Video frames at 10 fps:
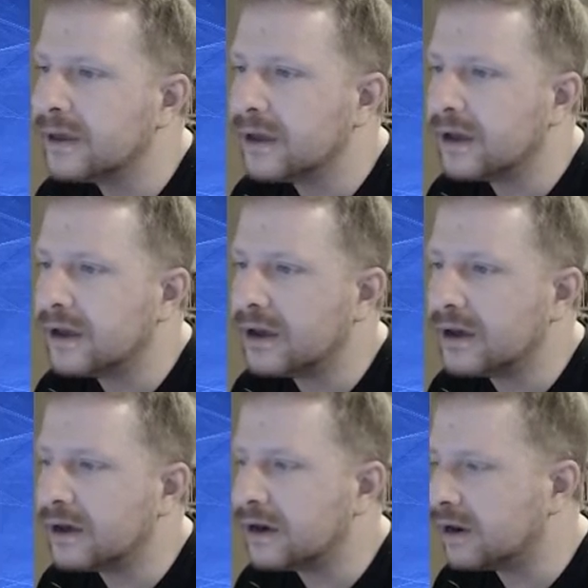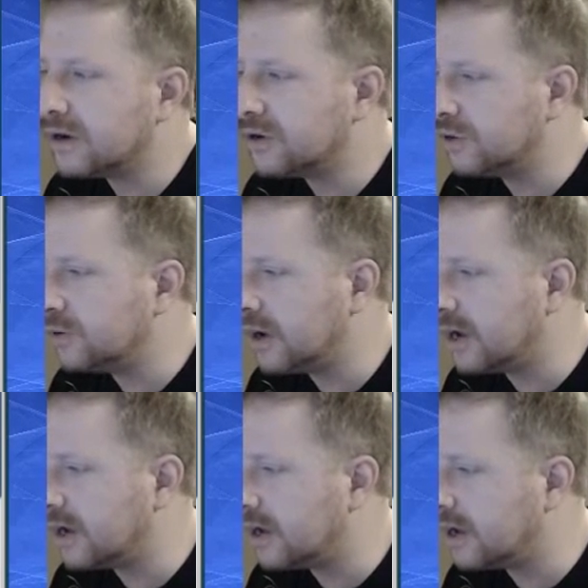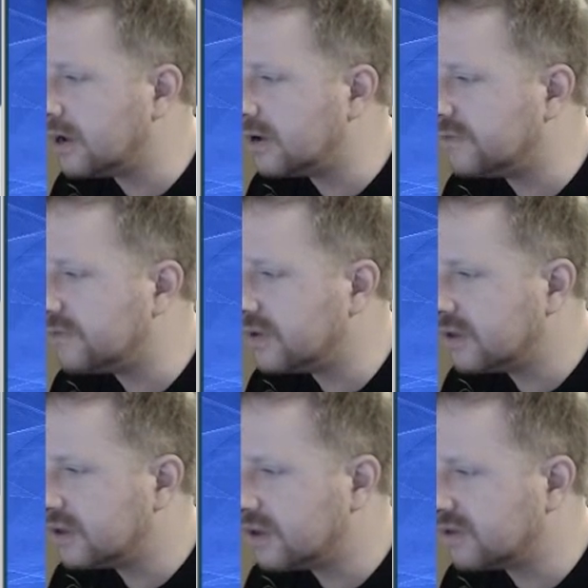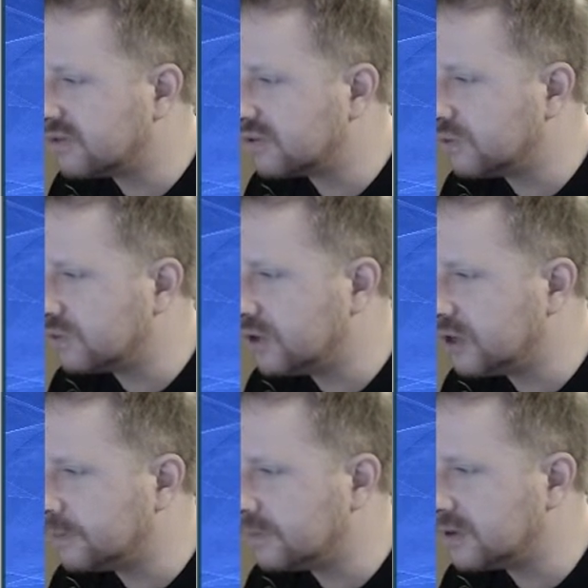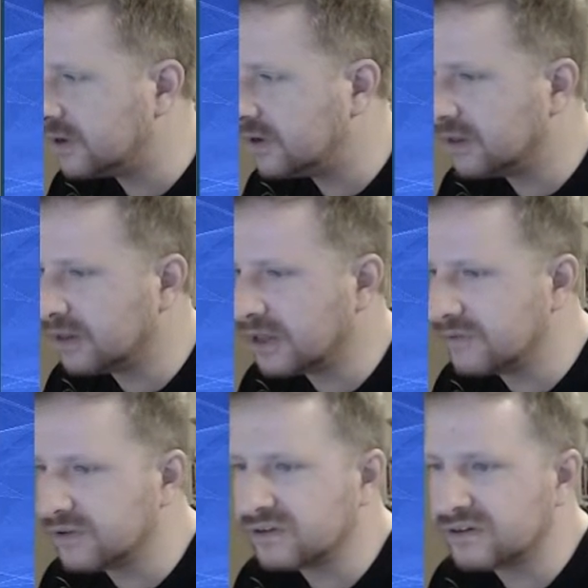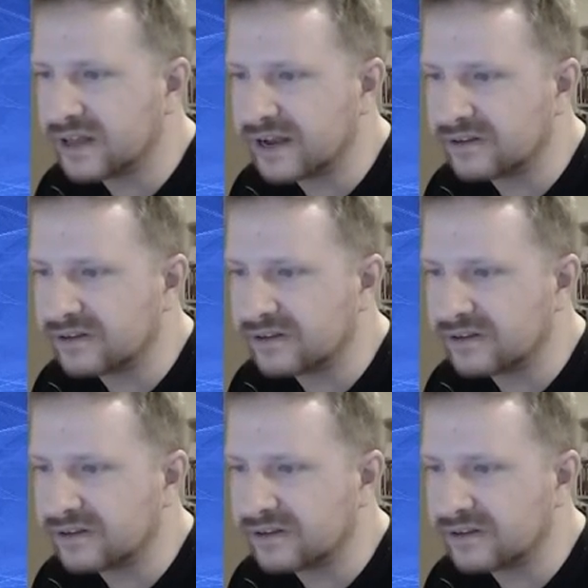And I do have a script, a level select